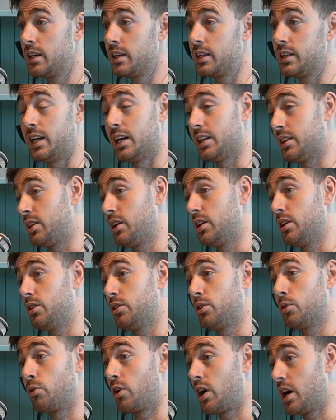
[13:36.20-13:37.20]
get
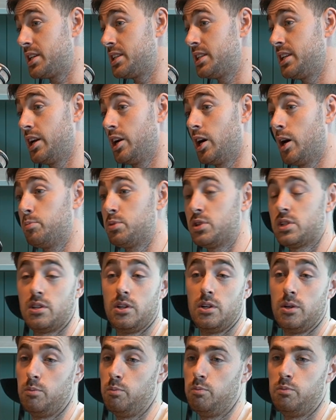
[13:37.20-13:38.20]
the right setups,
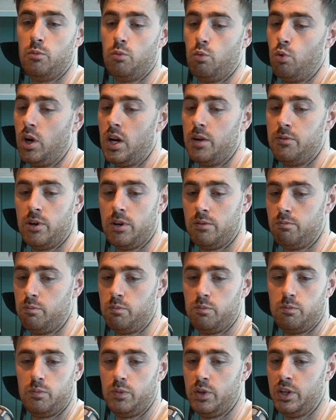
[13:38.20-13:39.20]
the whatever
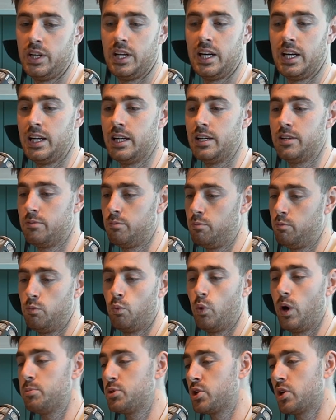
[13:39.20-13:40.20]
you need,
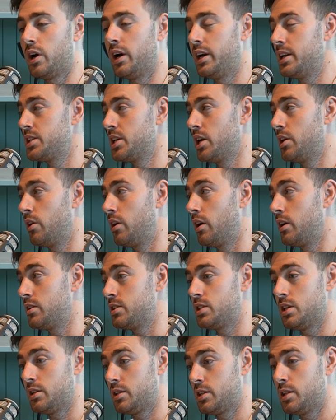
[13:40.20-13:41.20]
website, etc.,
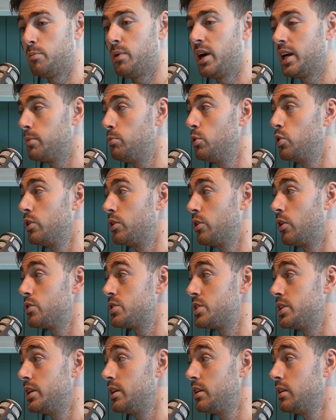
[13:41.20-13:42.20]
to make $1 million a
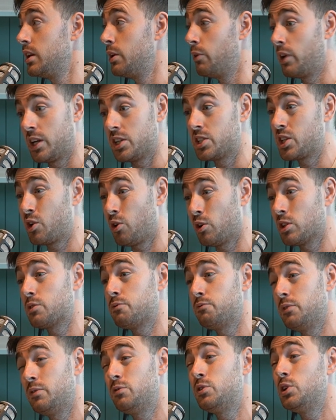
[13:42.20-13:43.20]
year. He reckons it costs
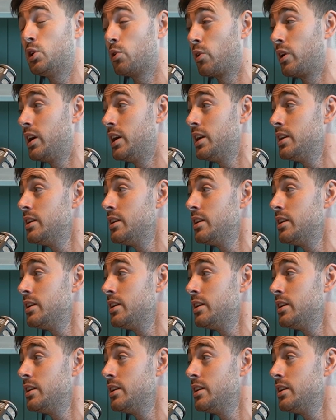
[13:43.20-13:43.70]
$50,000.